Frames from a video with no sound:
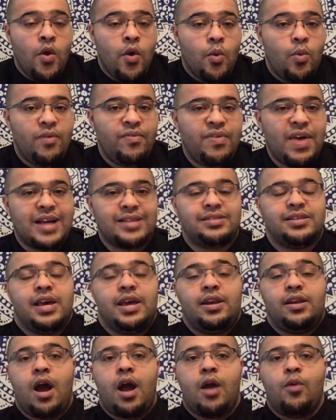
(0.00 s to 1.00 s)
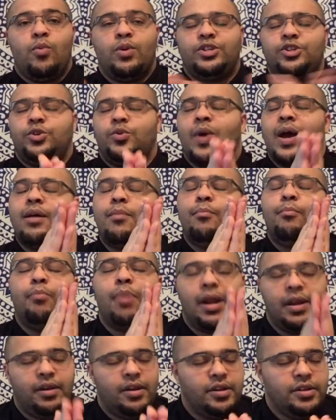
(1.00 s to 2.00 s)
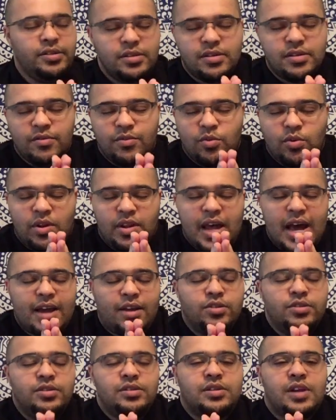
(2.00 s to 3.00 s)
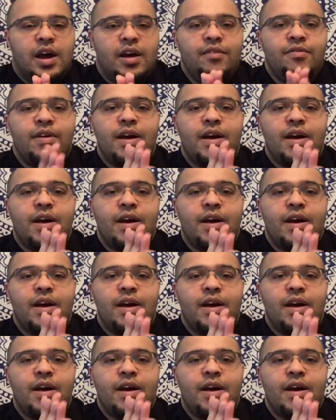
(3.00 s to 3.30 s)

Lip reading: With that said, I wish you an abundance of all of that good stuff.